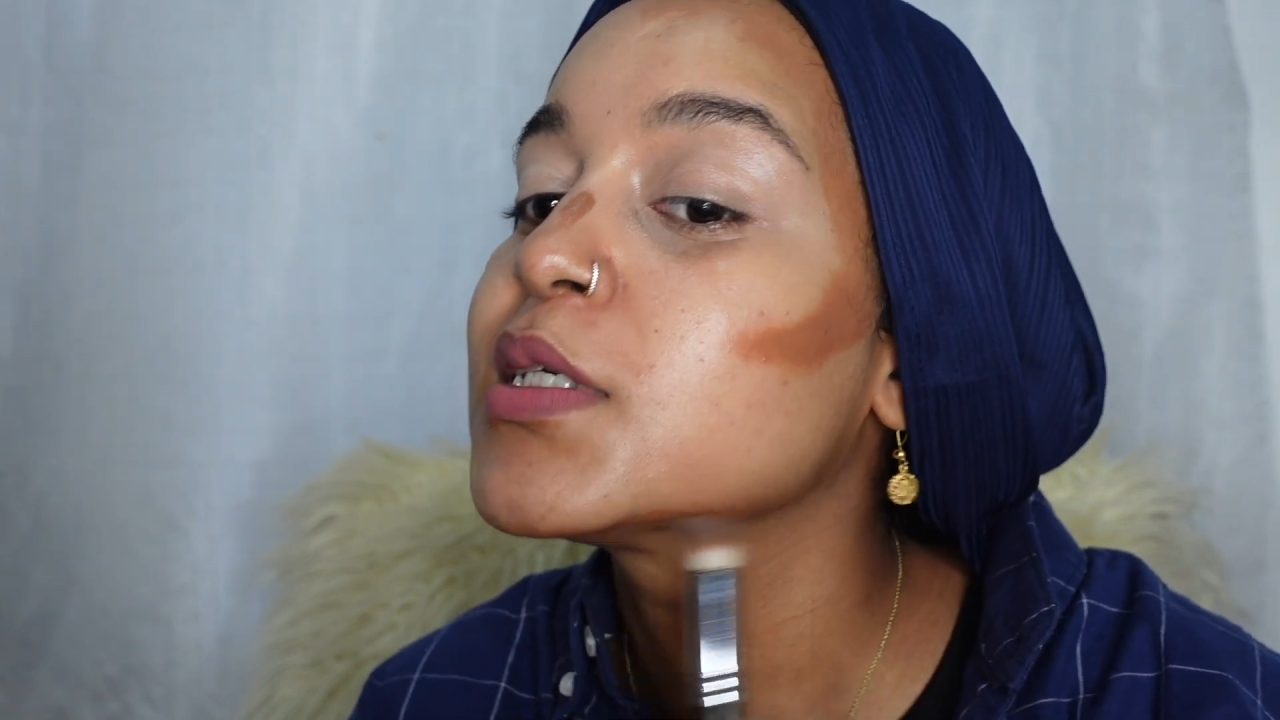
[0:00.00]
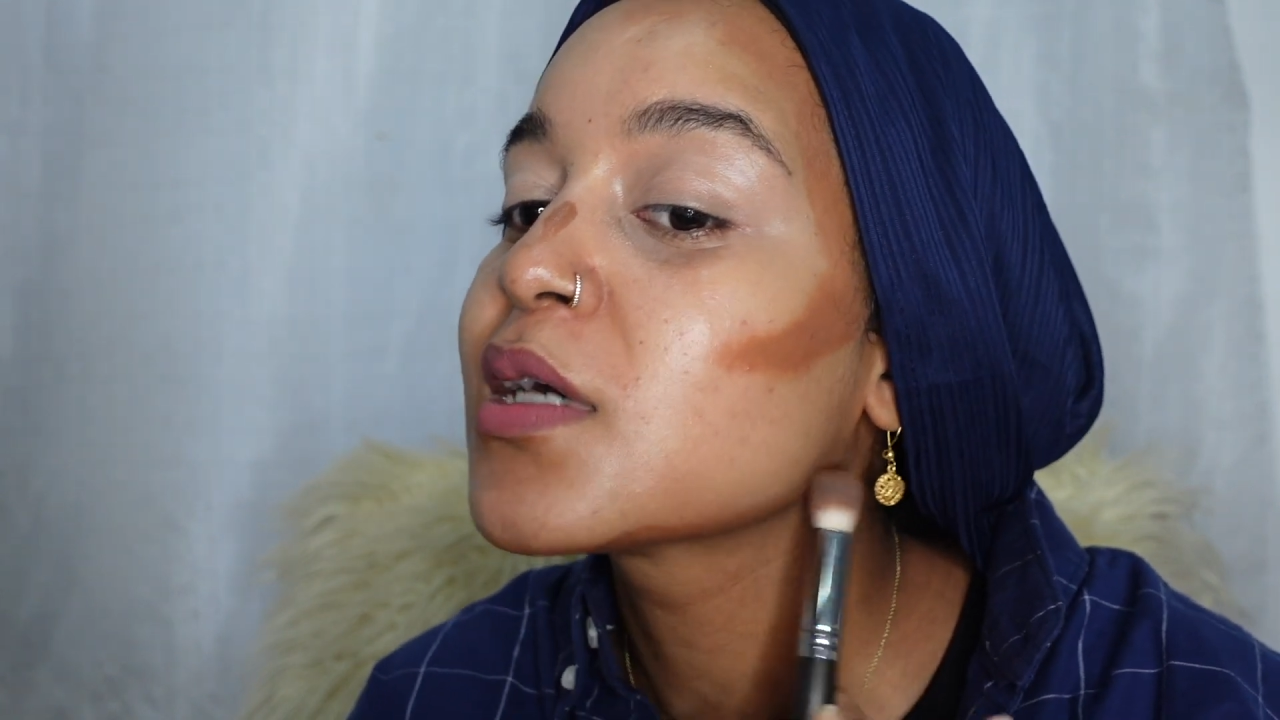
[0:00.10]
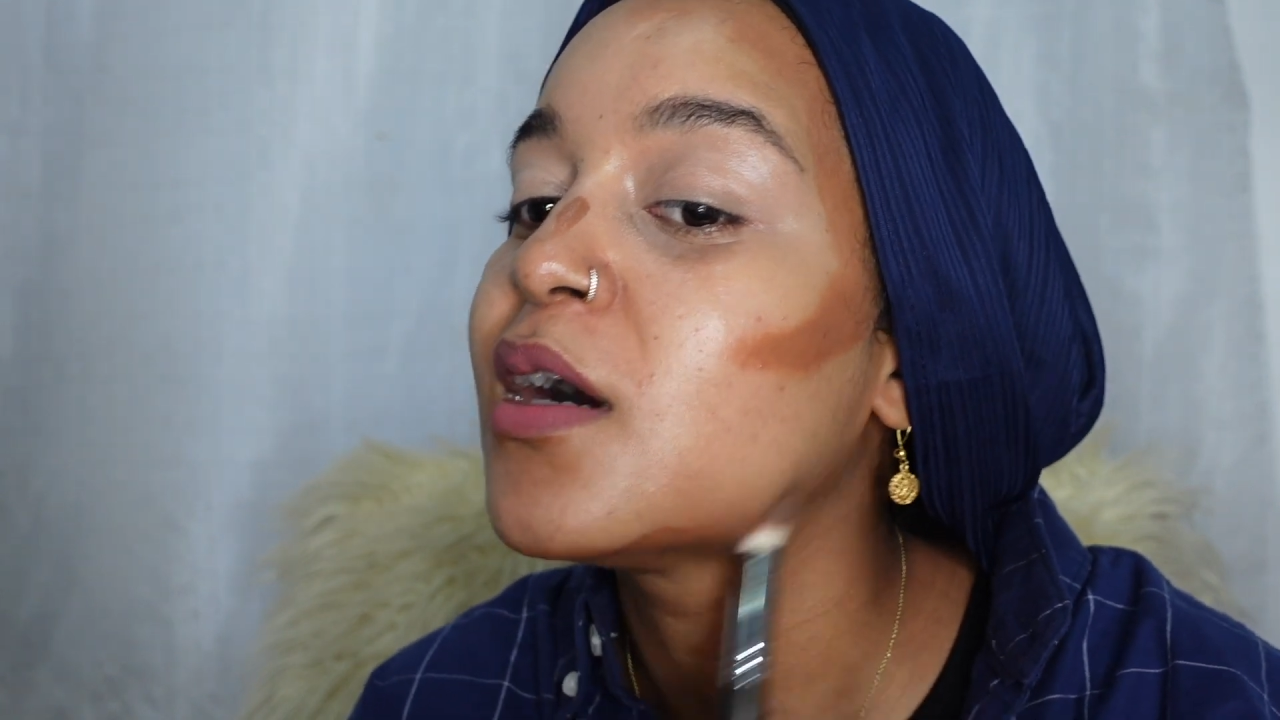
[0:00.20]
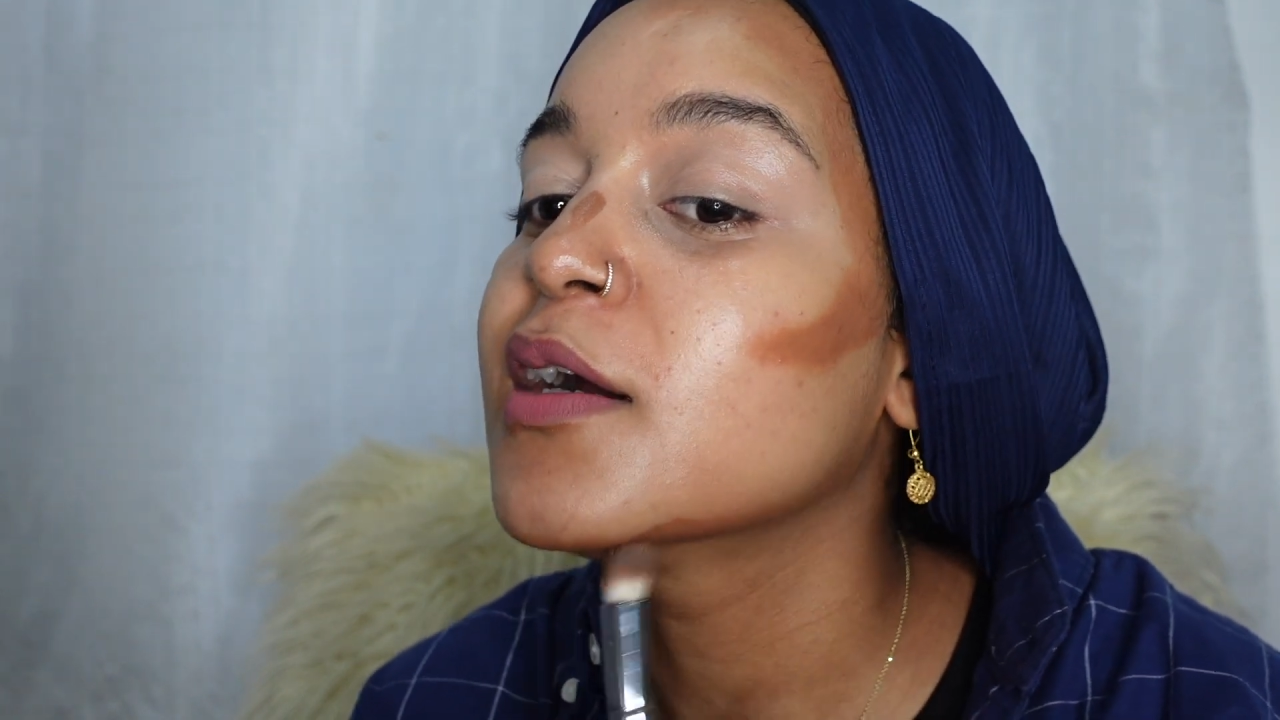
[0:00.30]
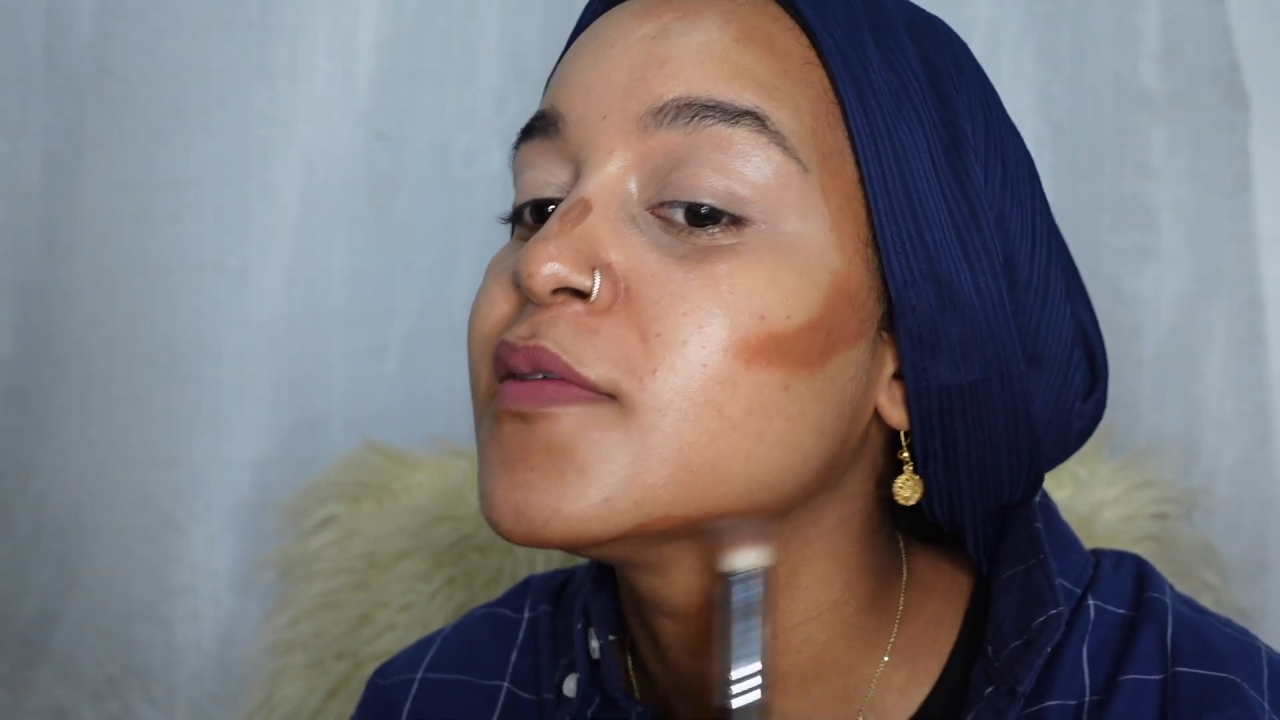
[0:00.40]

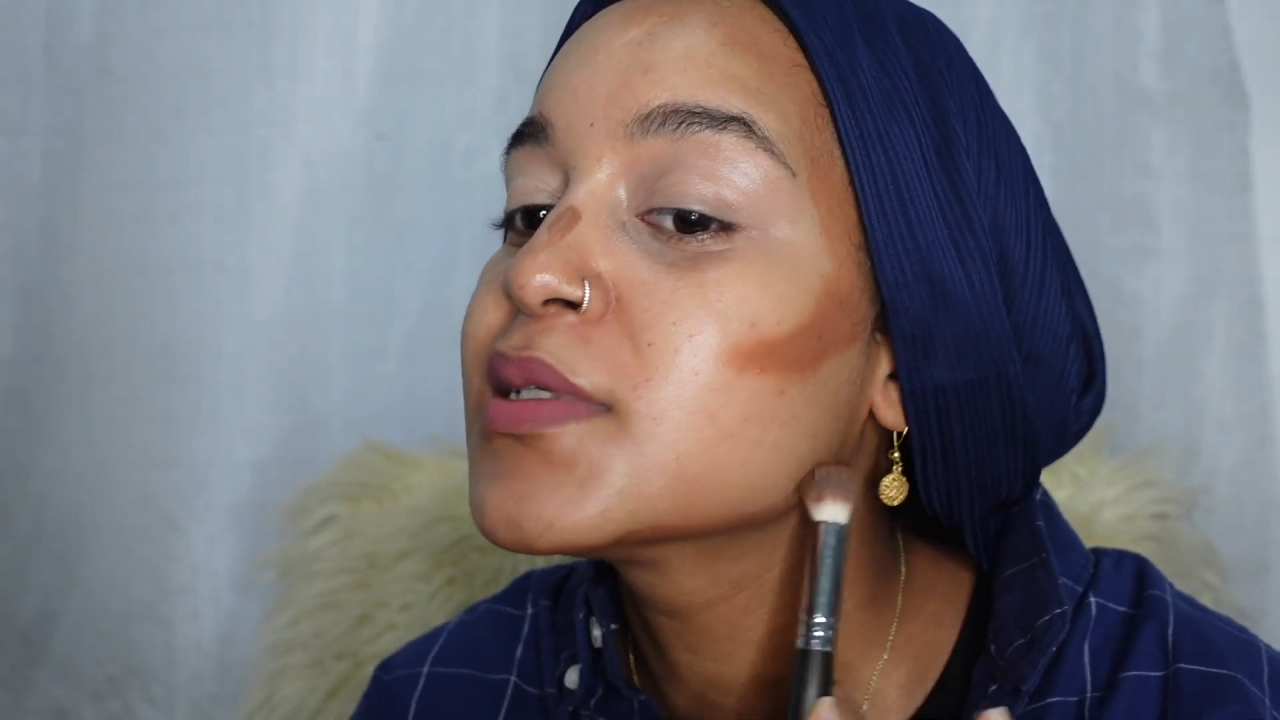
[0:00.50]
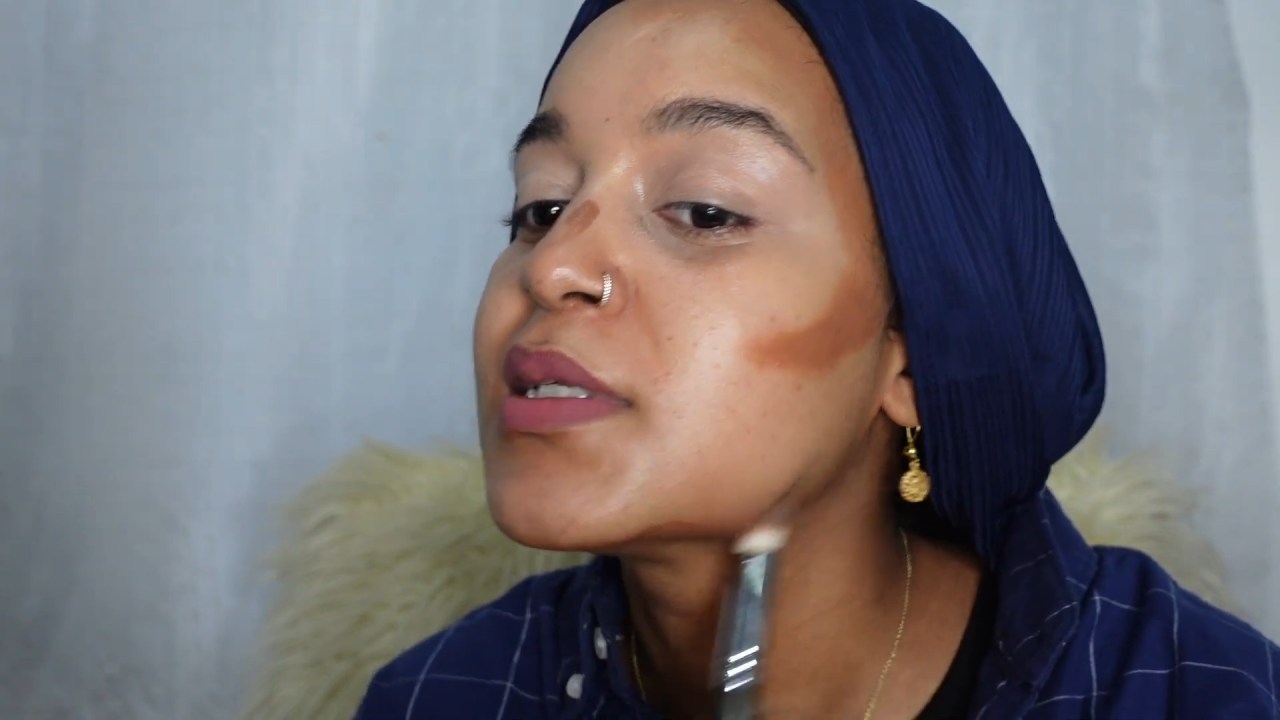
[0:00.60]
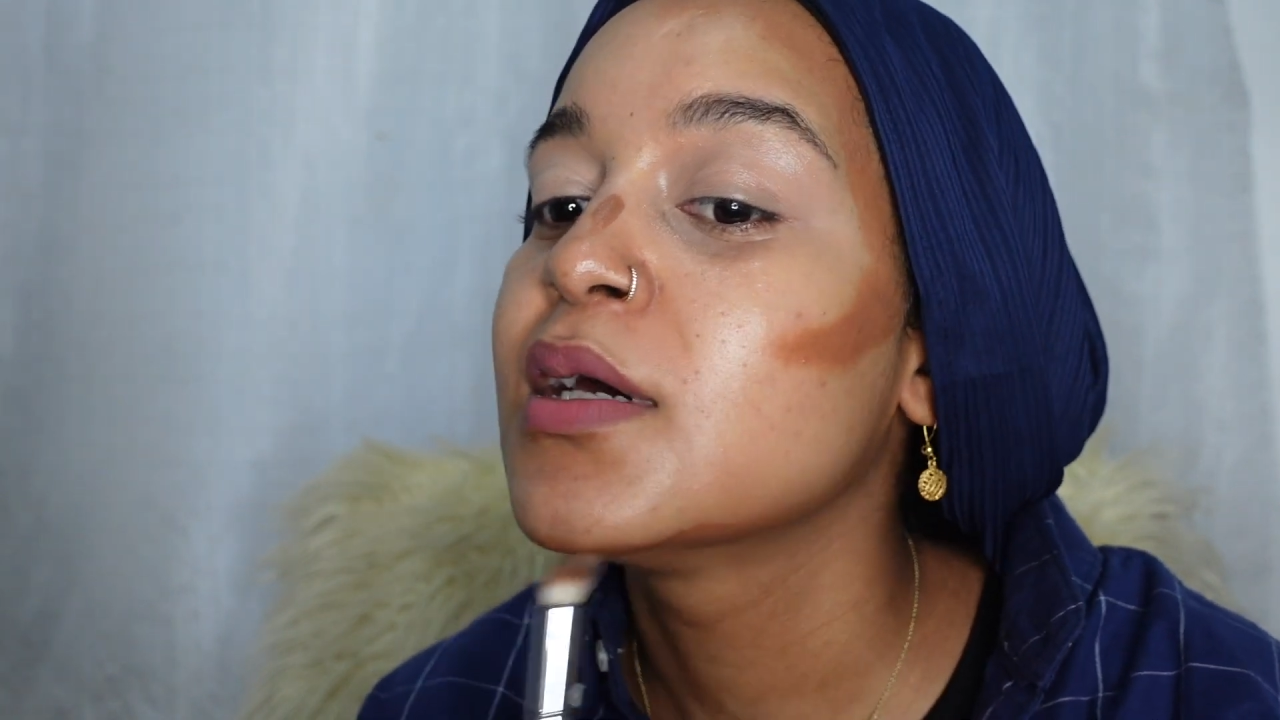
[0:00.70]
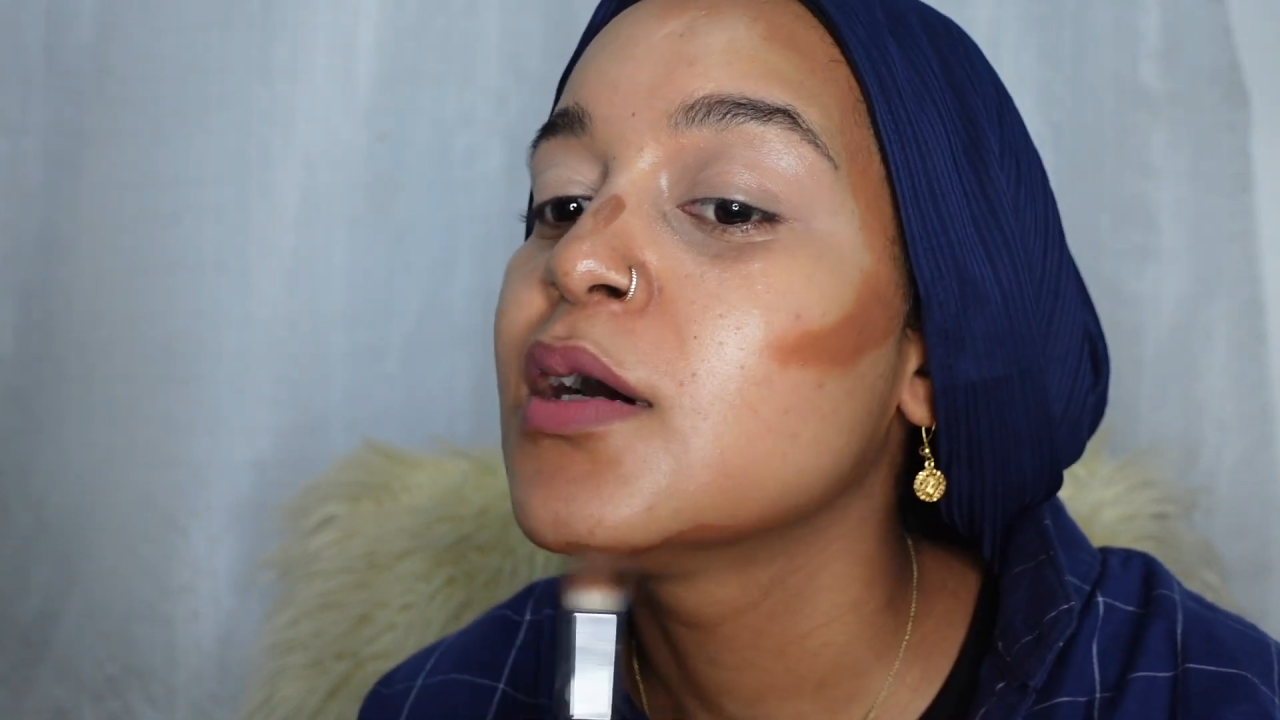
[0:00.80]
scarves,